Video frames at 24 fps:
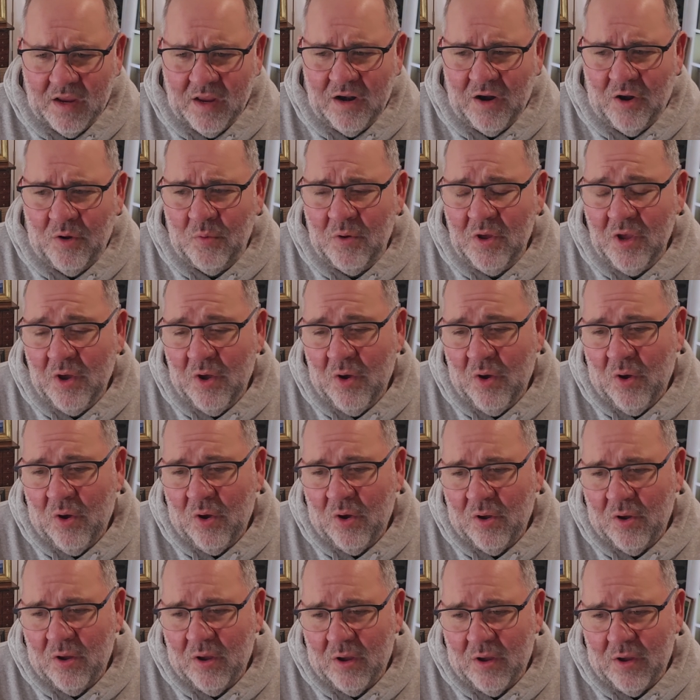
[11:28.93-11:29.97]

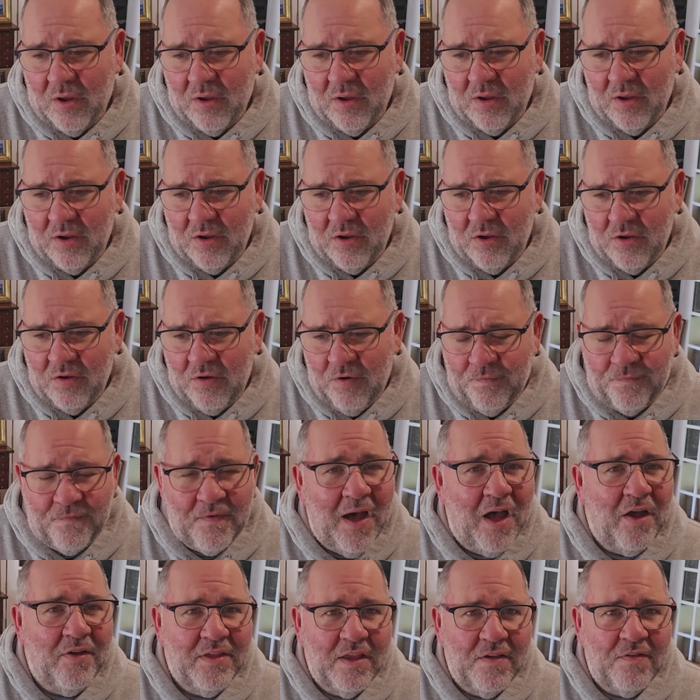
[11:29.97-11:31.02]
You
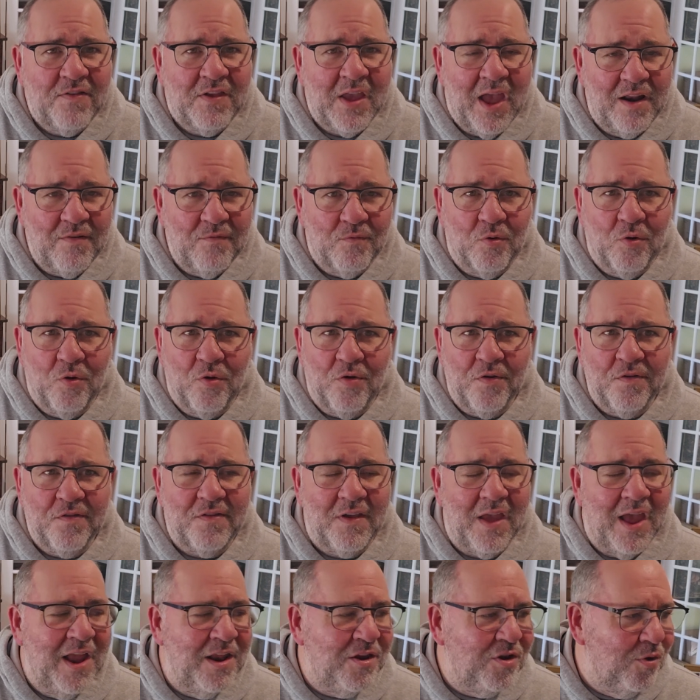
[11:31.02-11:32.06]
follow these 10
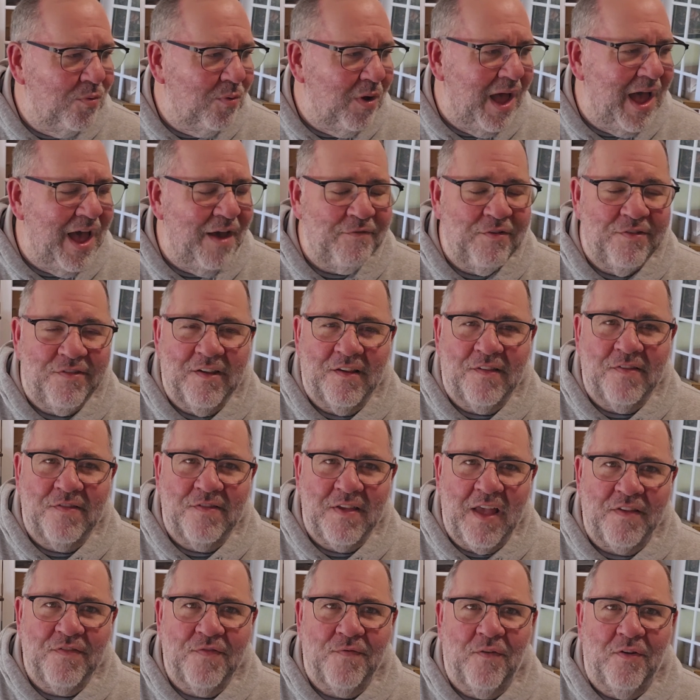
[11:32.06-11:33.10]
rules and you will have a
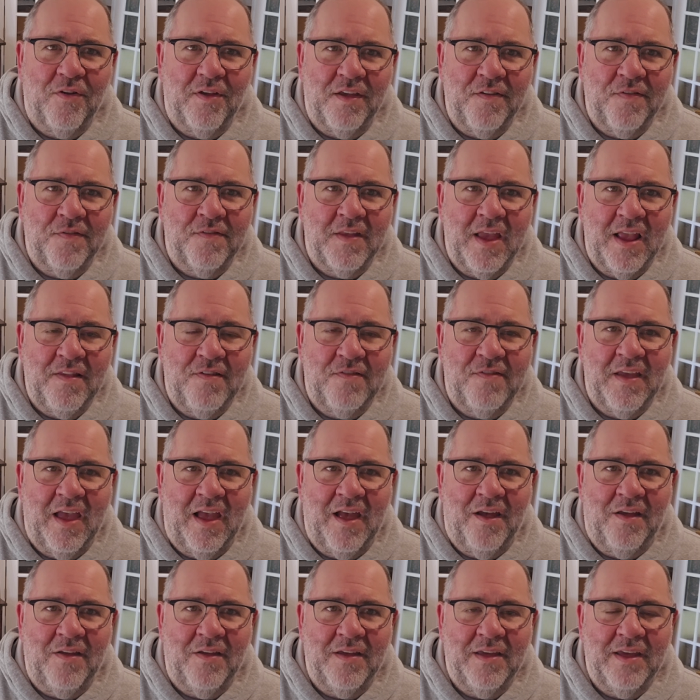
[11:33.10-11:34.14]
successful estate
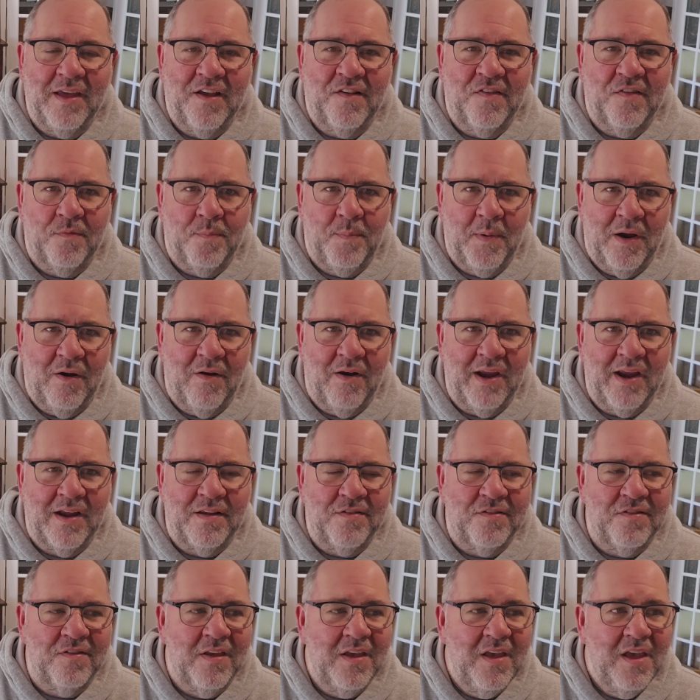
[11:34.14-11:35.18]
sale
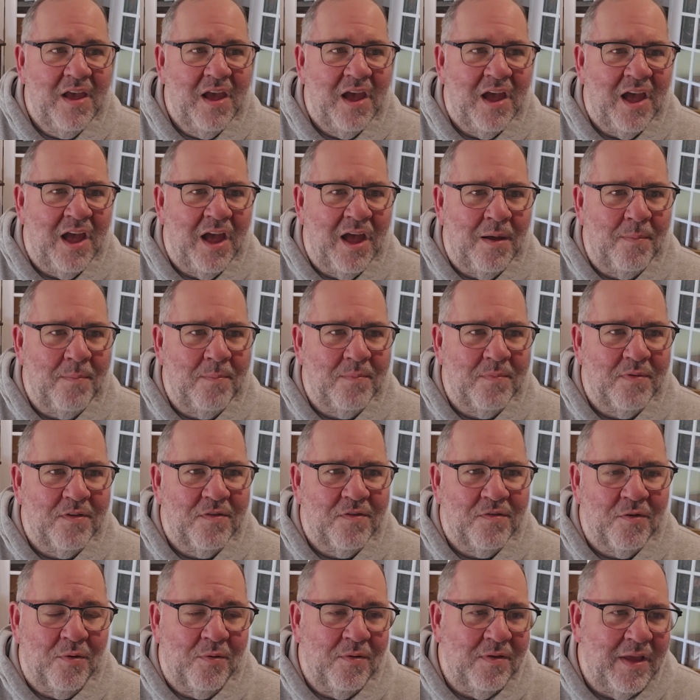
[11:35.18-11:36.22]
experience.
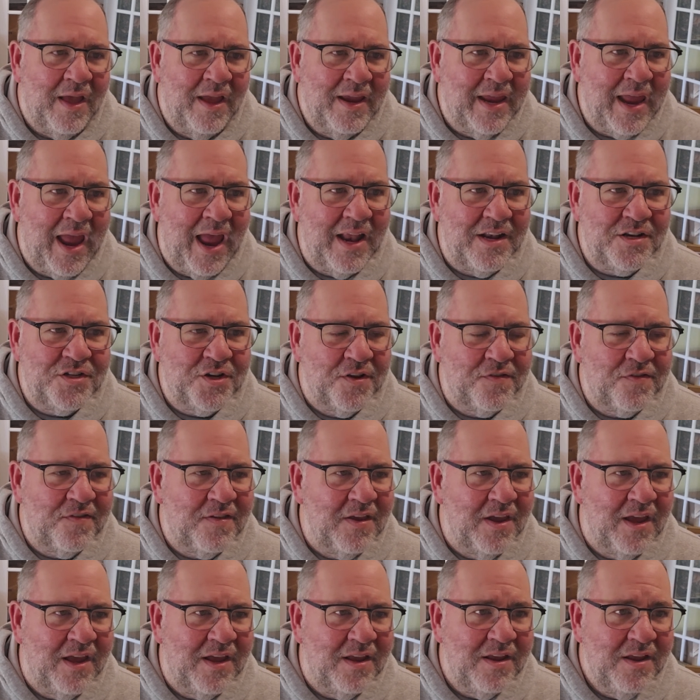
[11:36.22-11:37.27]
So again,
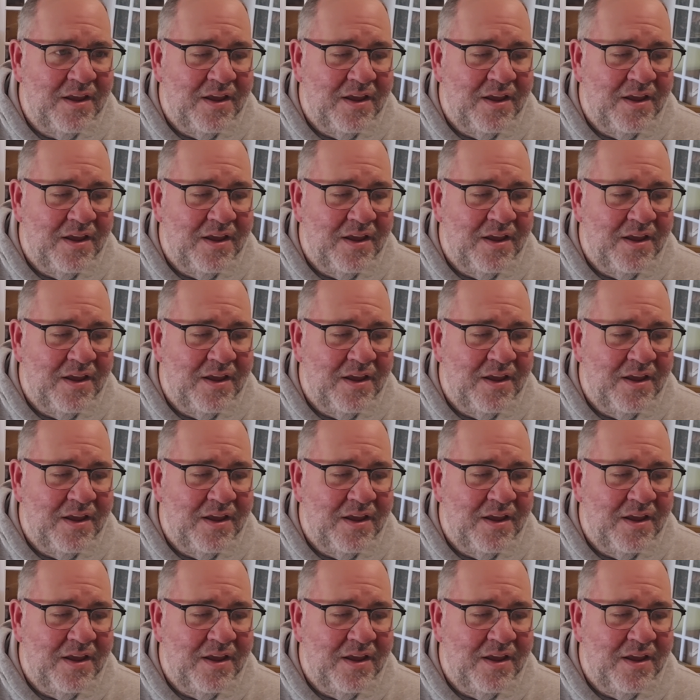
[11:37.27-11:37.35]
just